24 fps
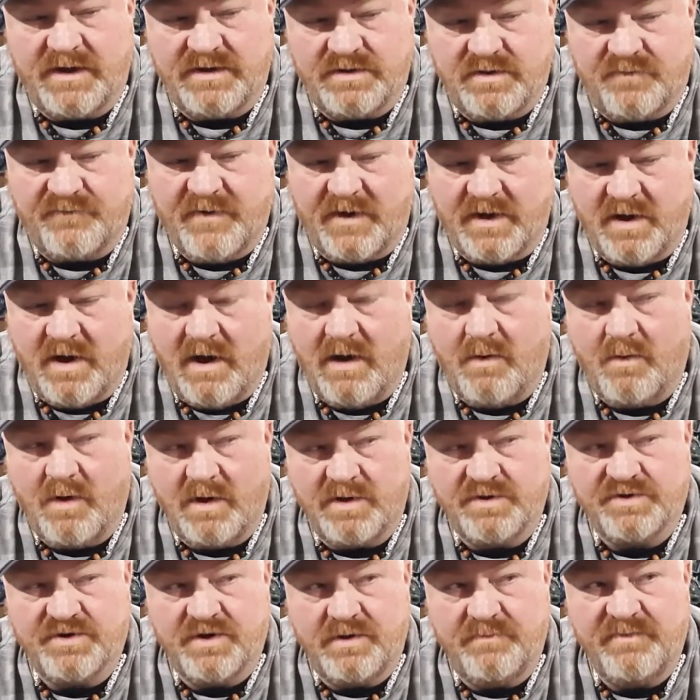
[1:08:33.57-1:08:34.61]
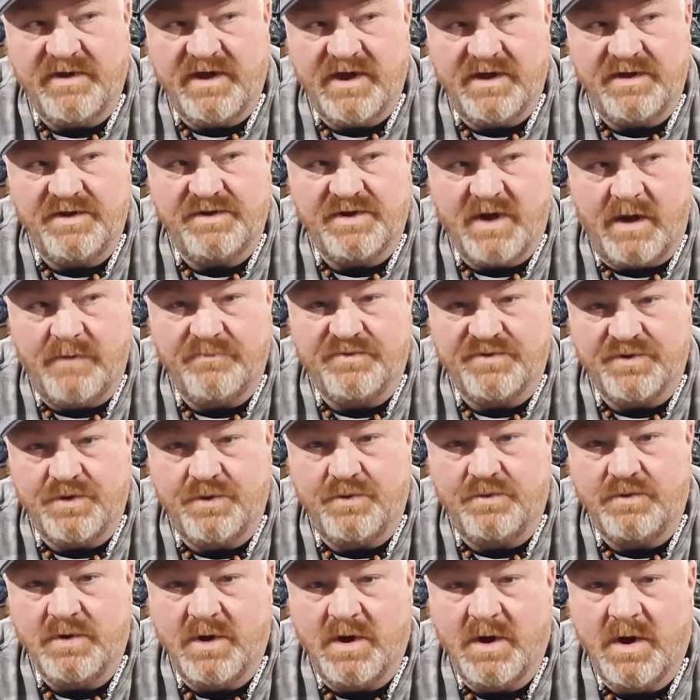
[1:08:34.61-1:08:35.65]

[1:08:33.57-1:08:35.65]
the fucking hot water's going to be anytime soon.